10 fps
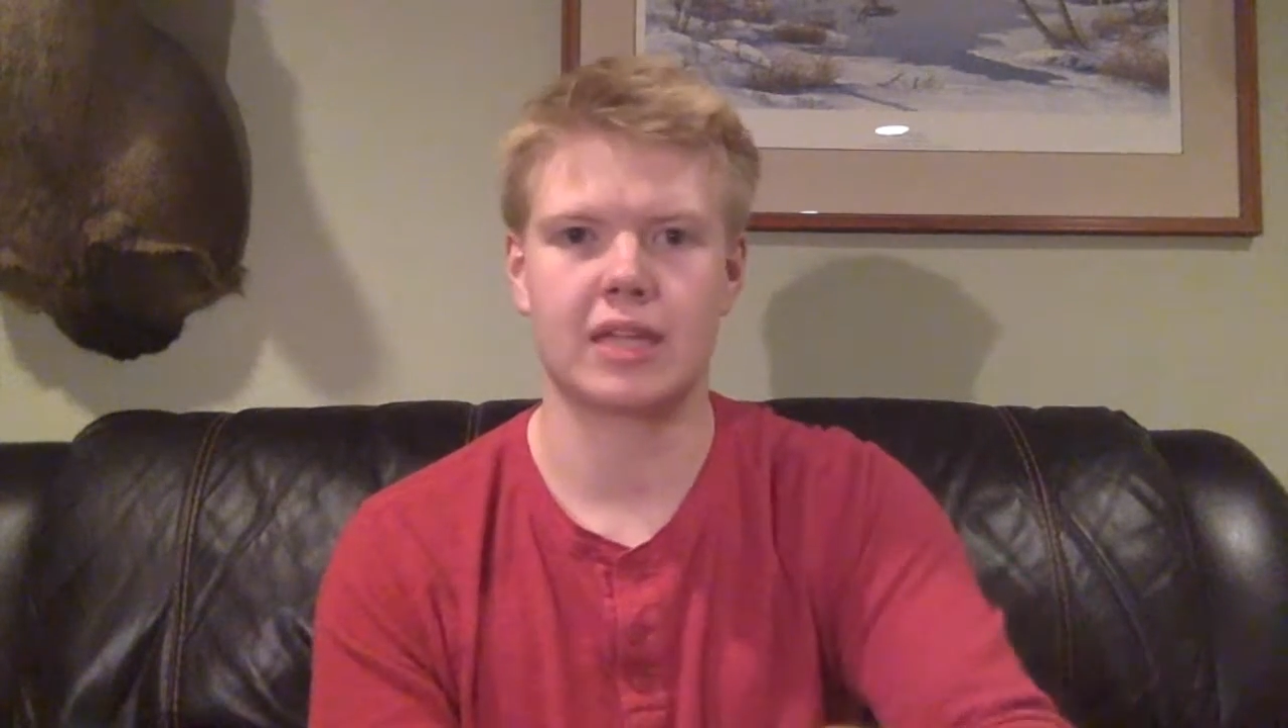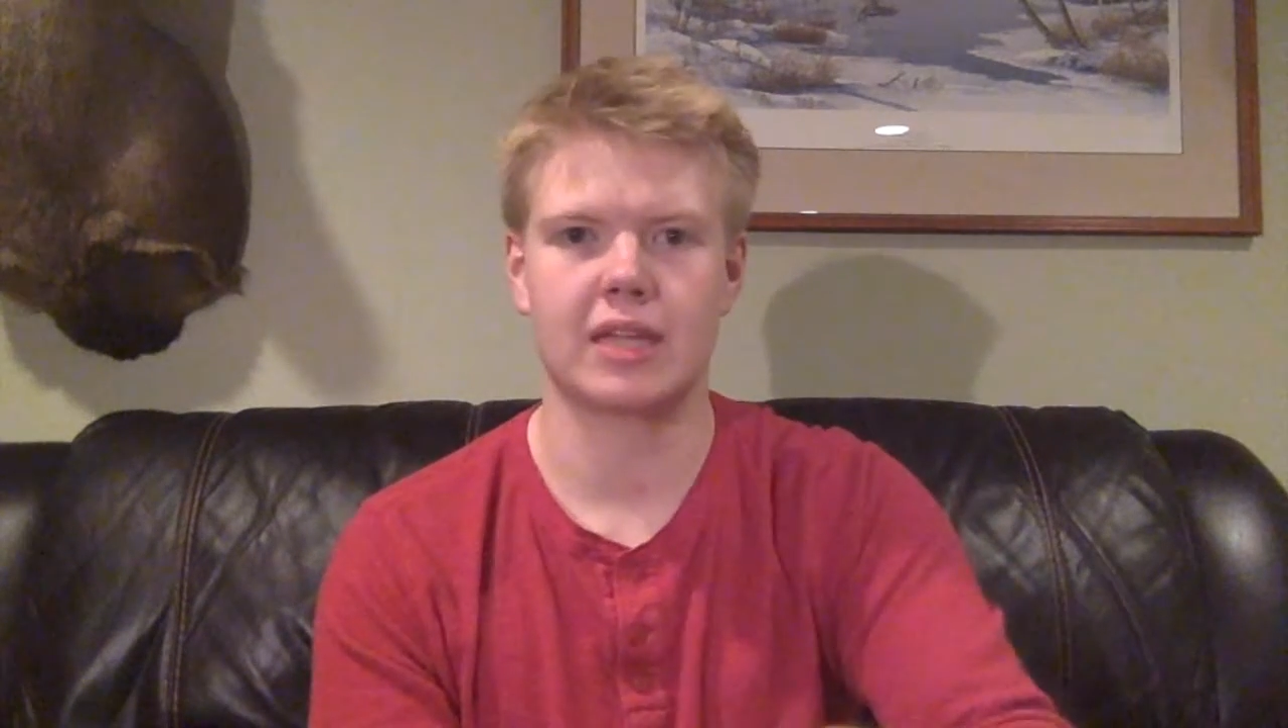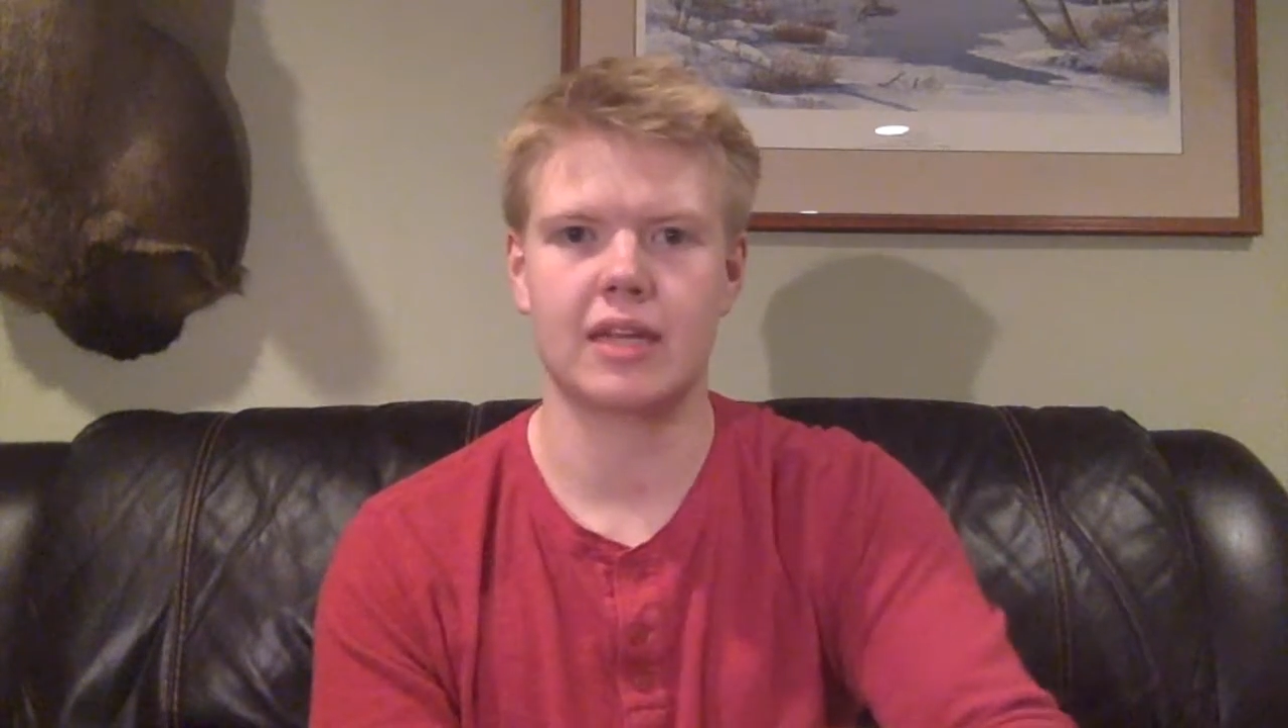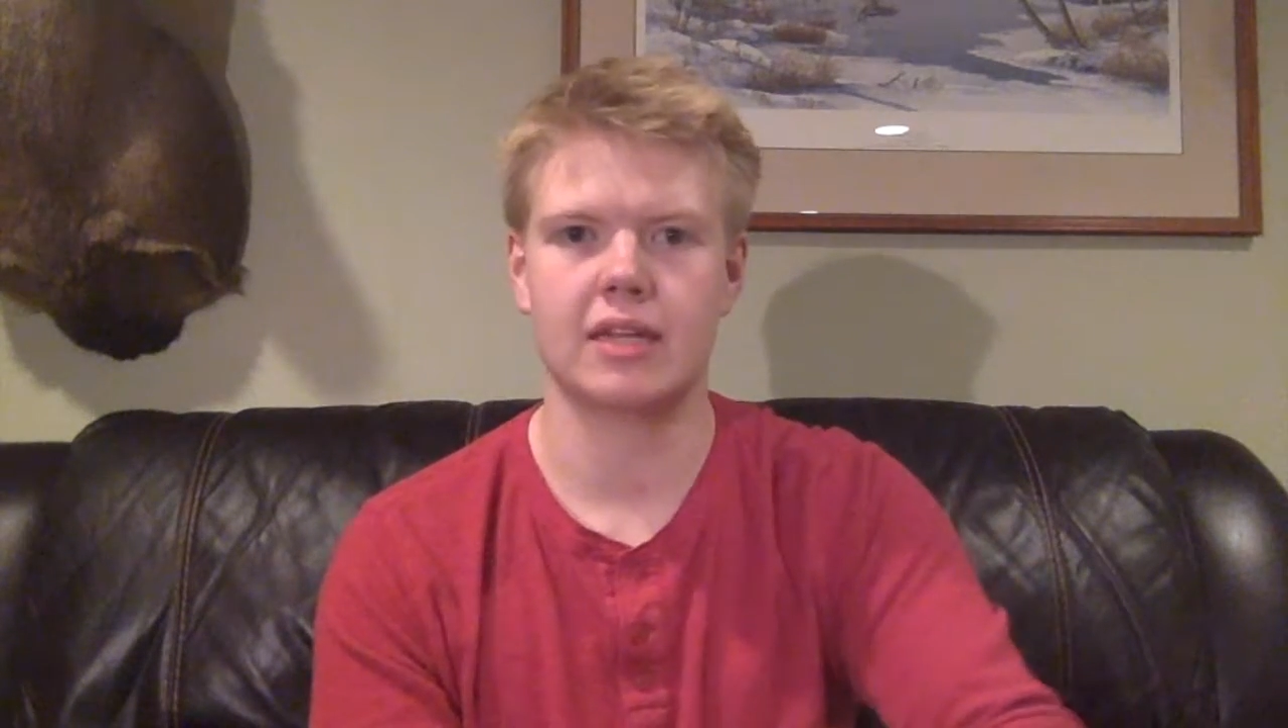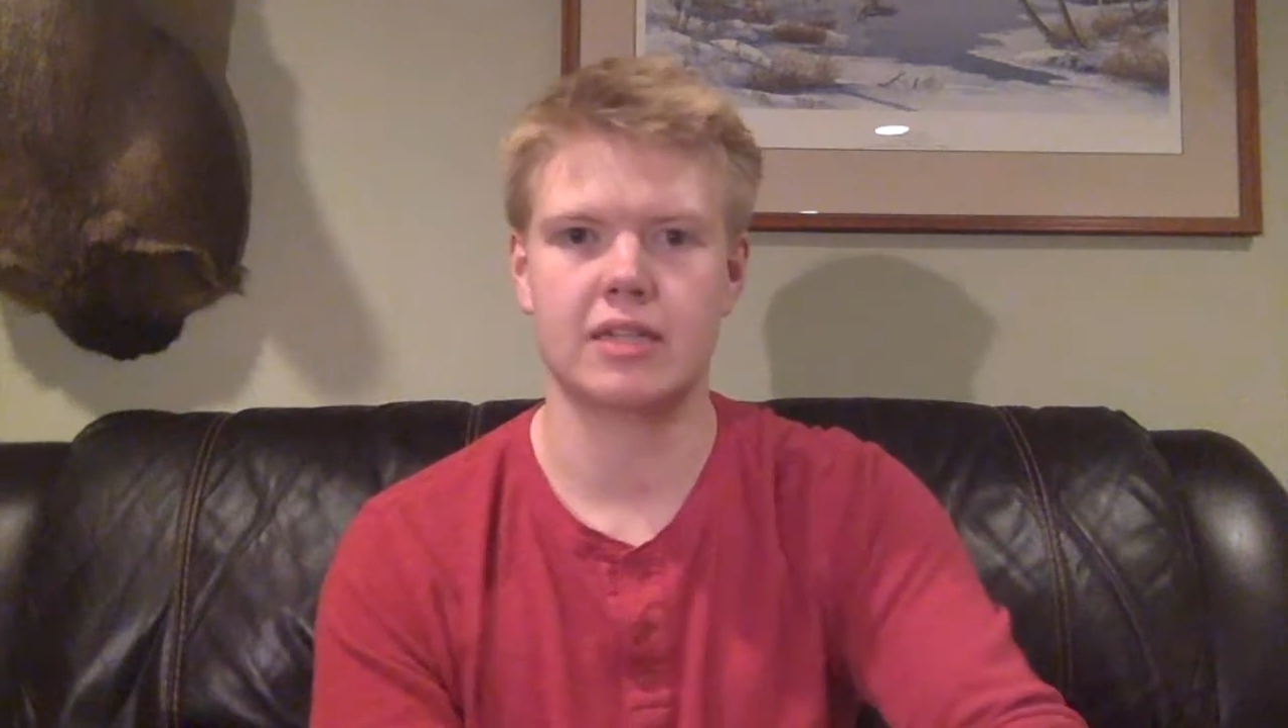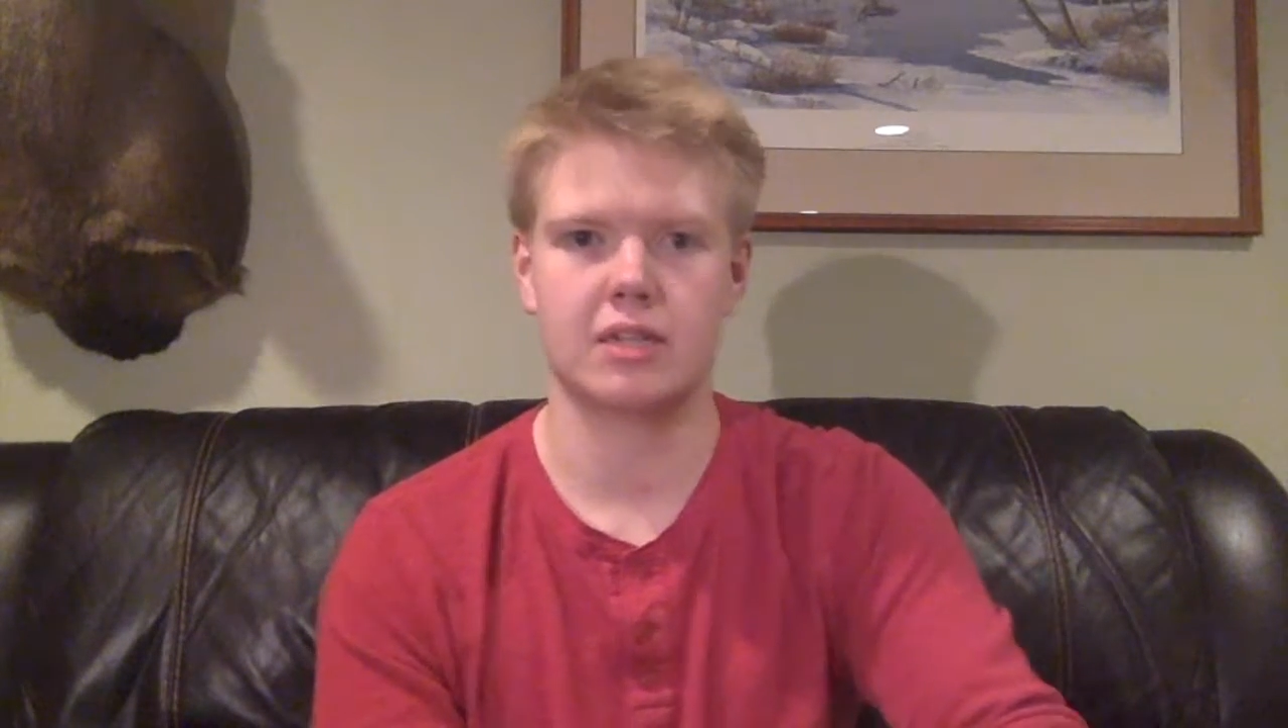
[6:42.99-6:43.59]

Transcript: they need to